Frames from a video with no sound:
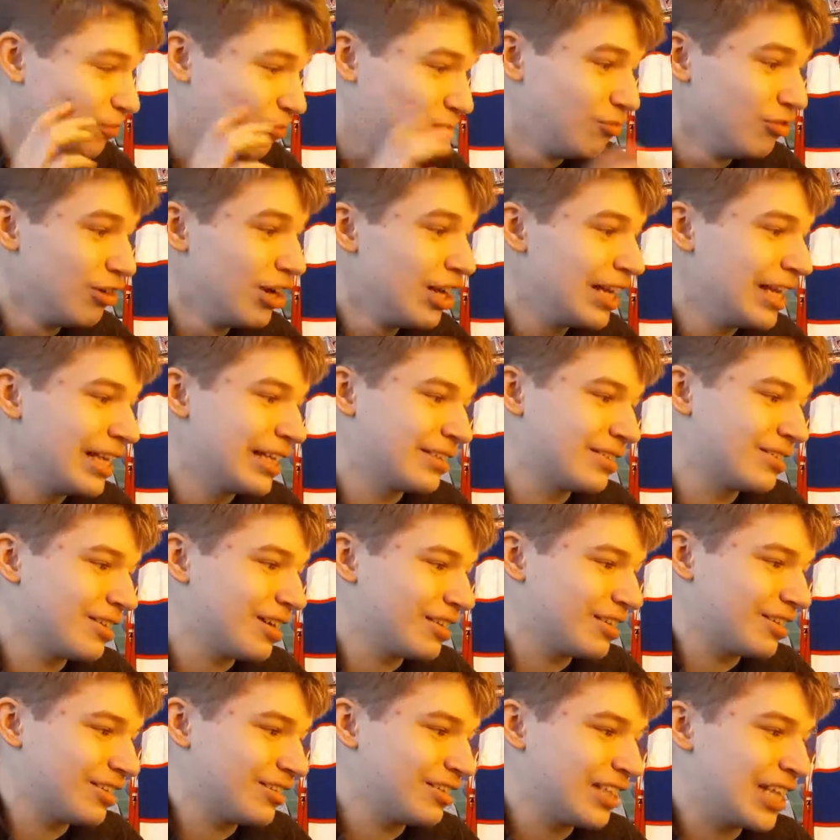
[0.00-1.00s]
Really
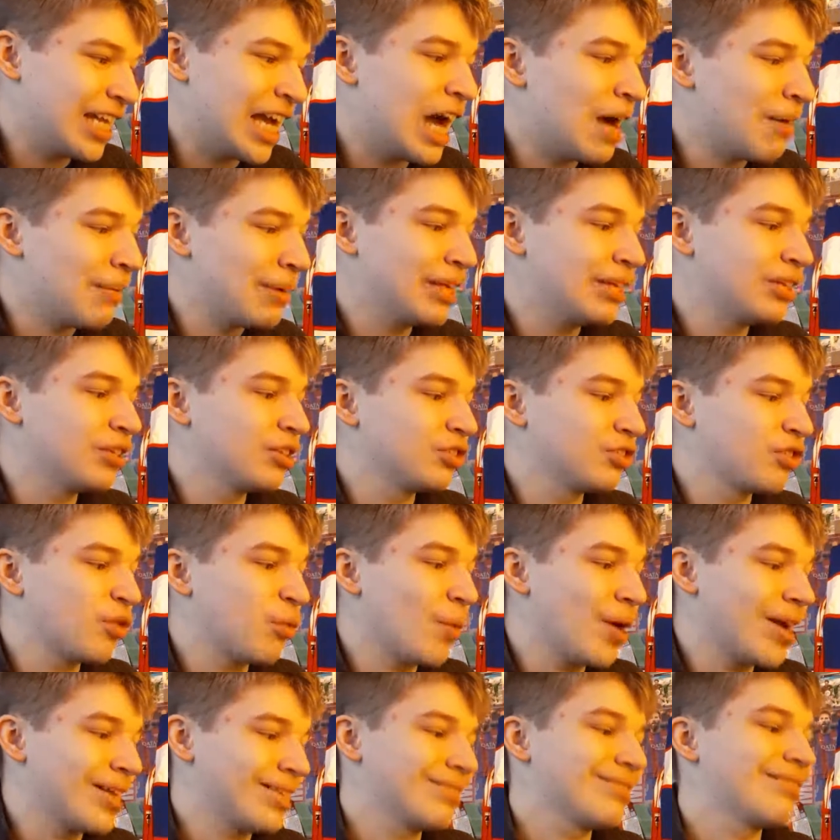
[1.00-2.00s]
excited to see how he does for
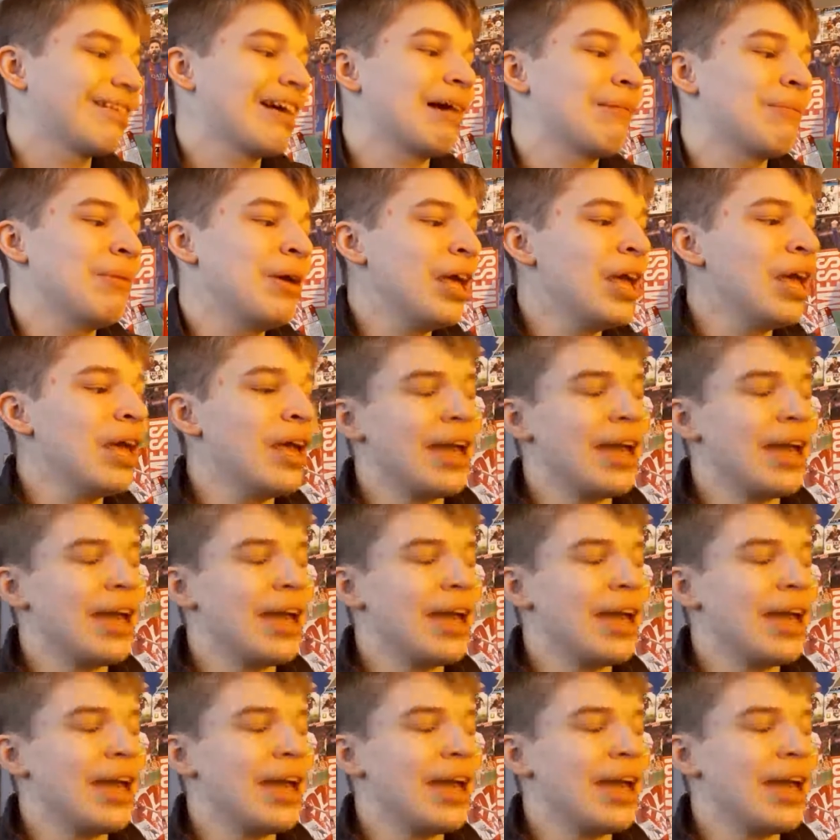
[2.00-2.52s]
West Ham.